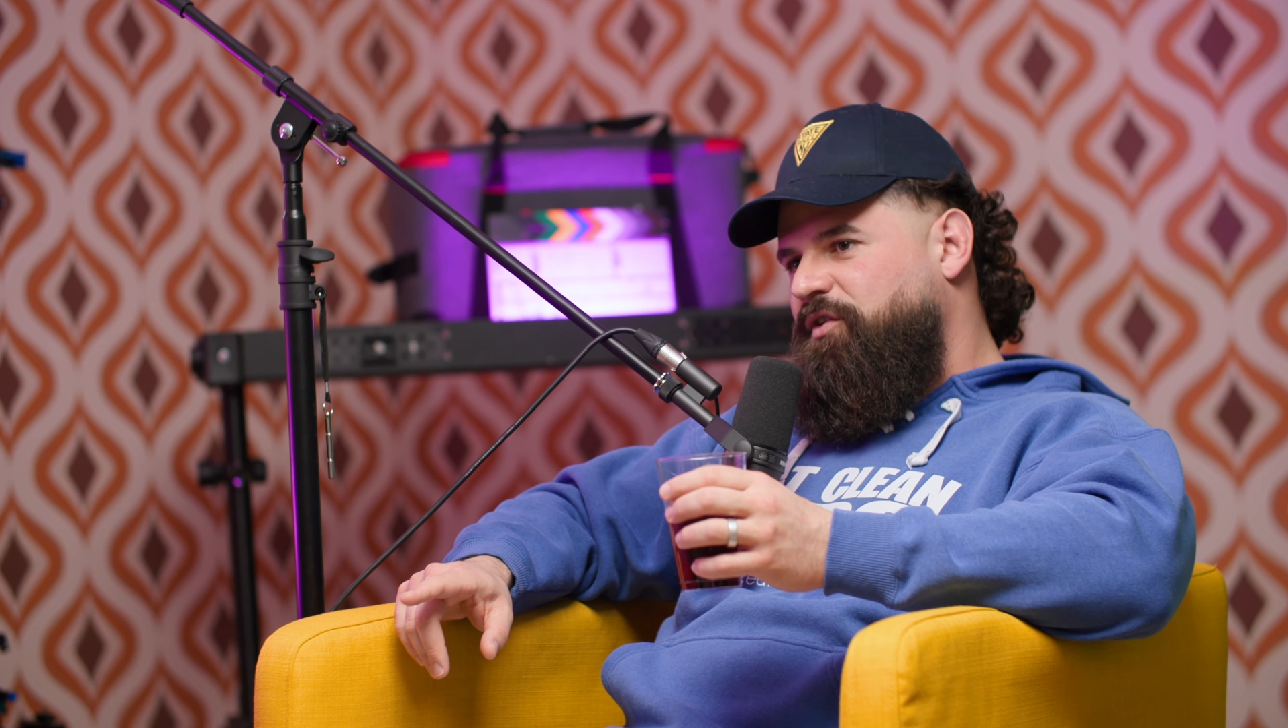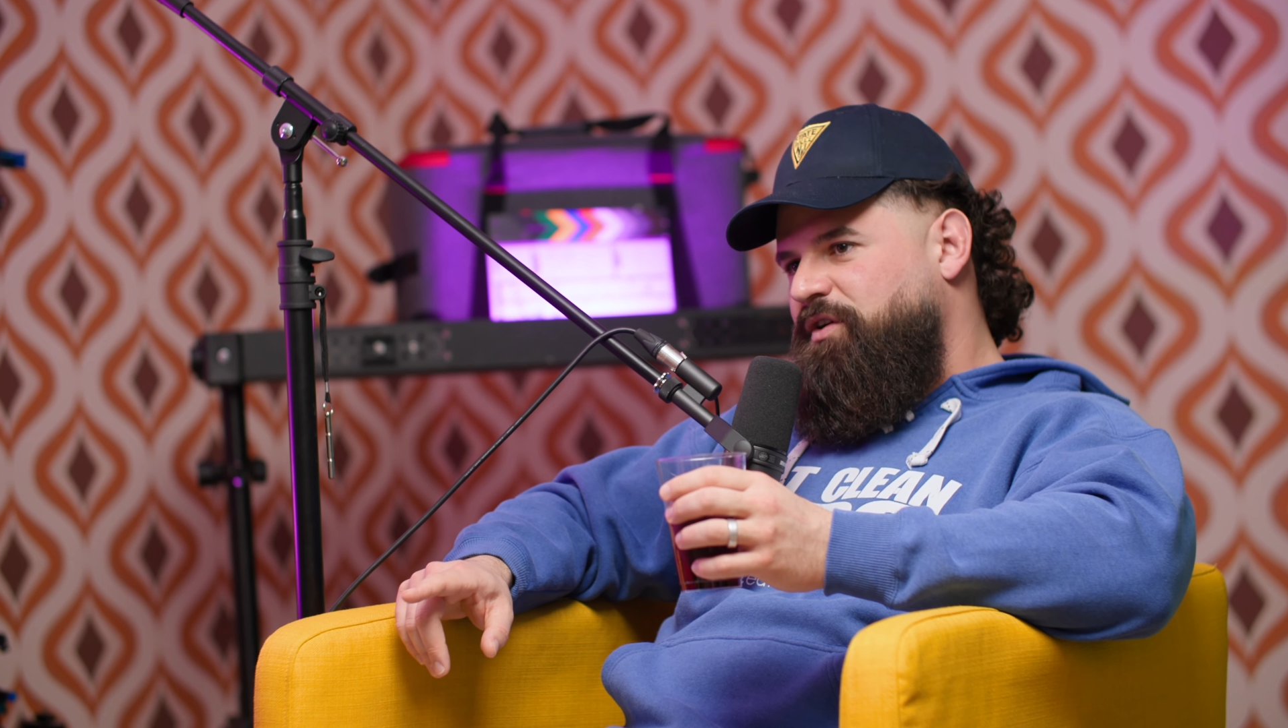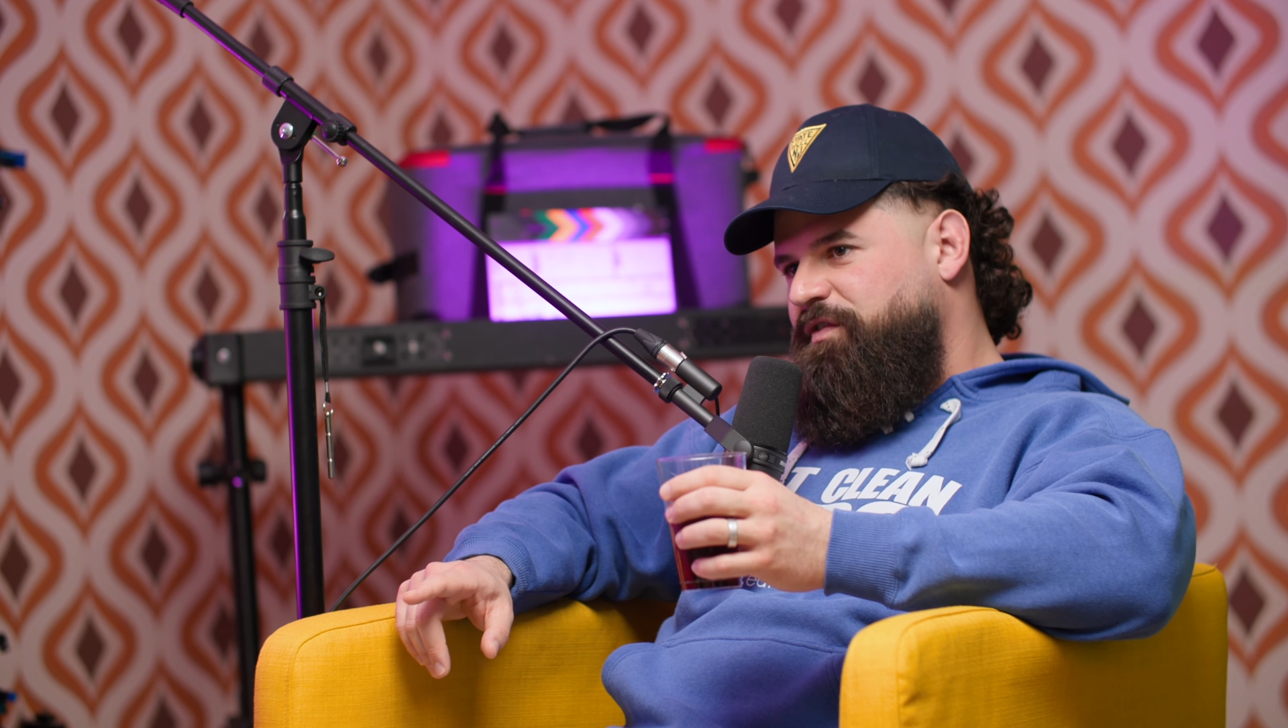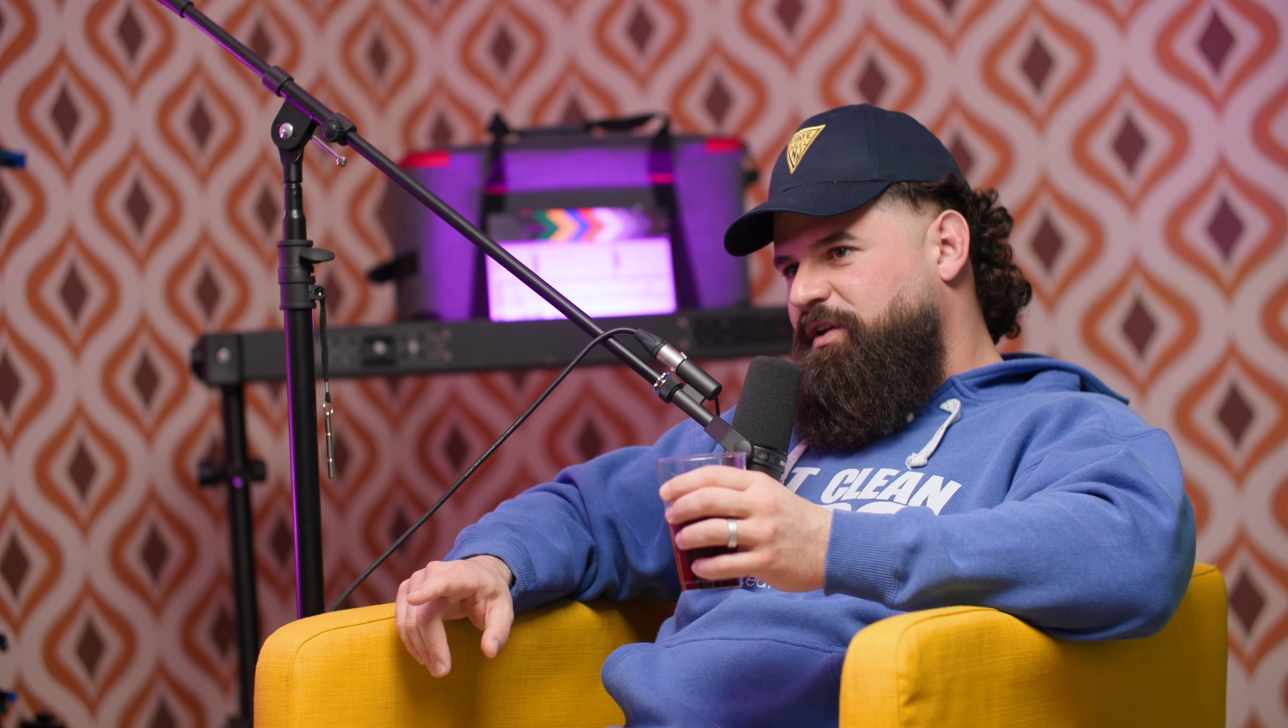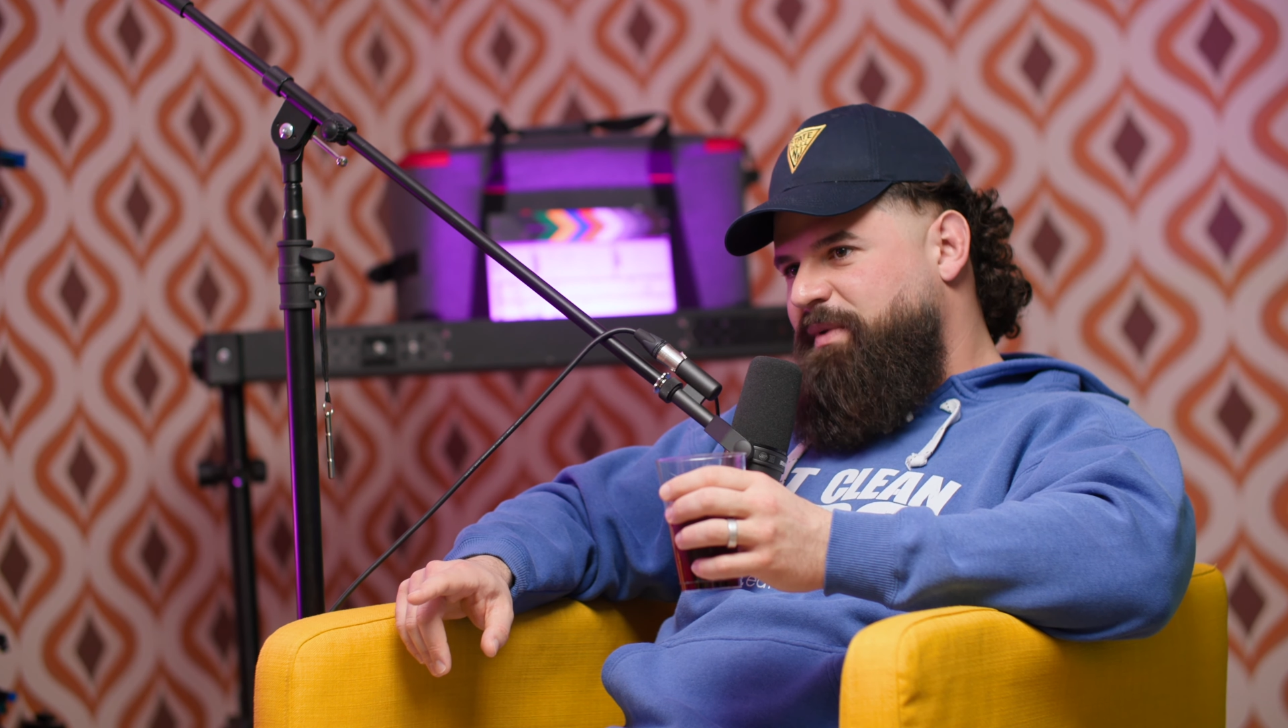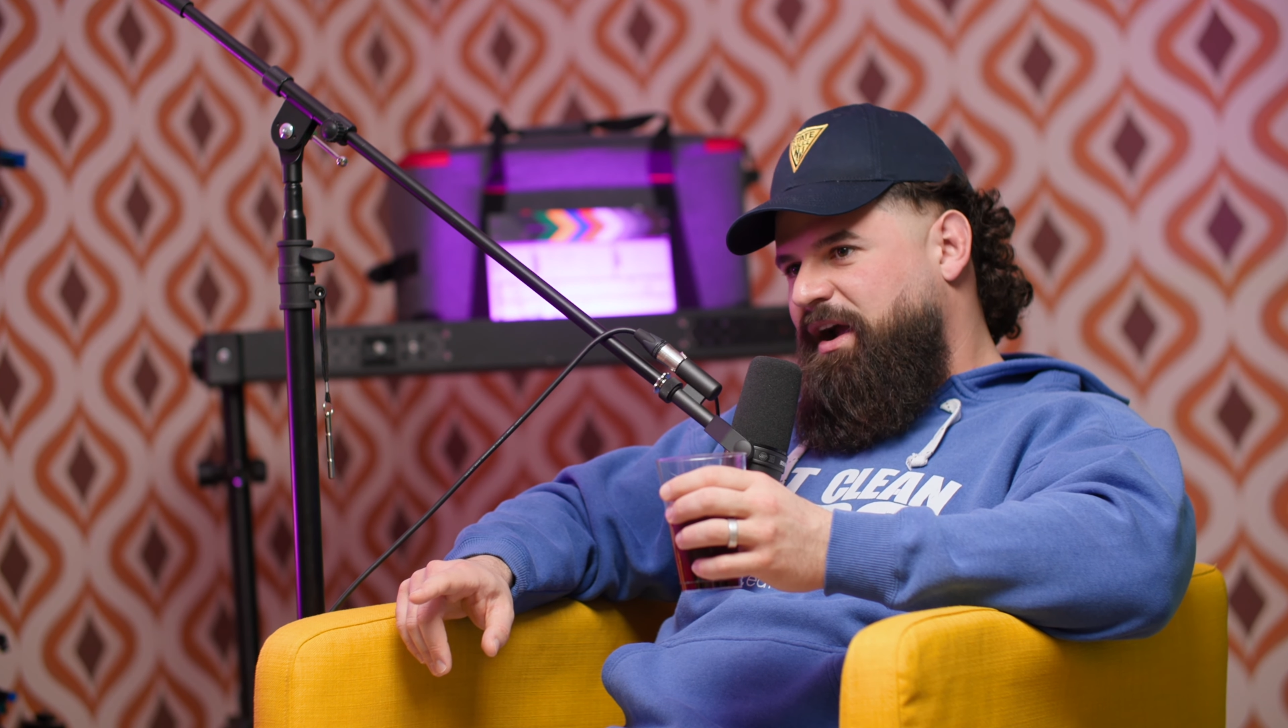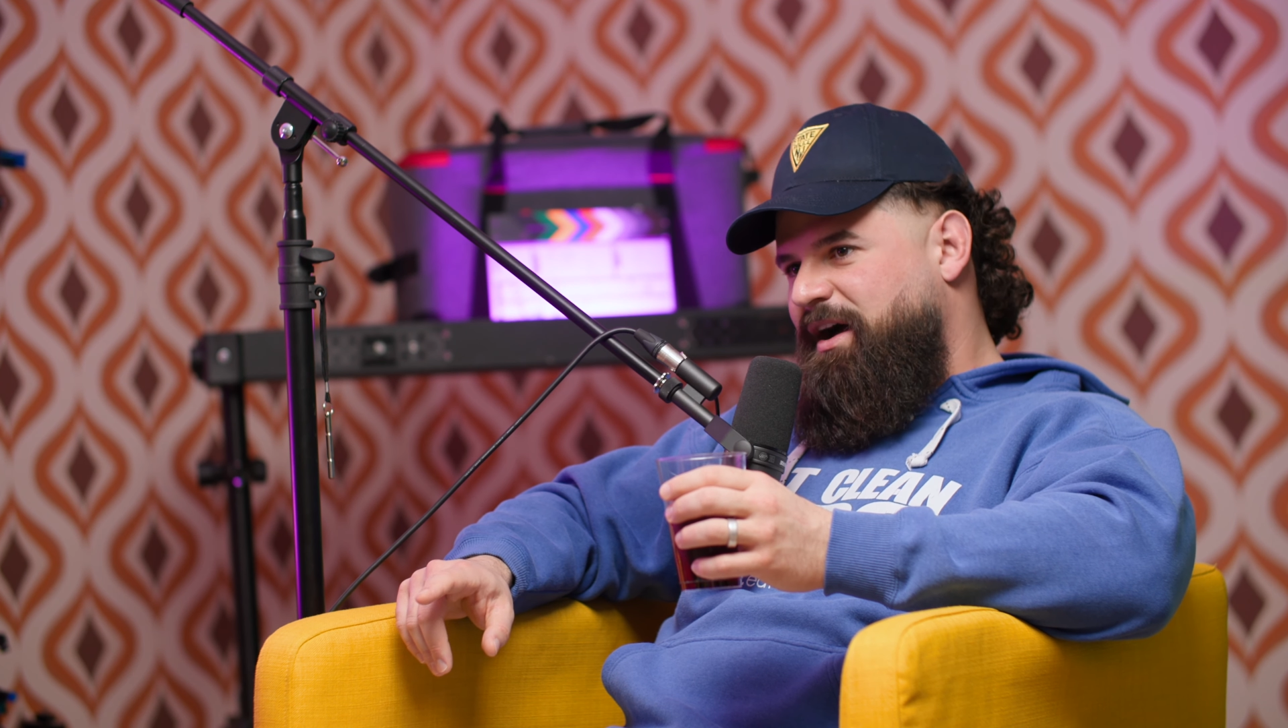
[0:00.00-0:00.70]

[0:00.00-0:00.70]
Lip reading: your feedback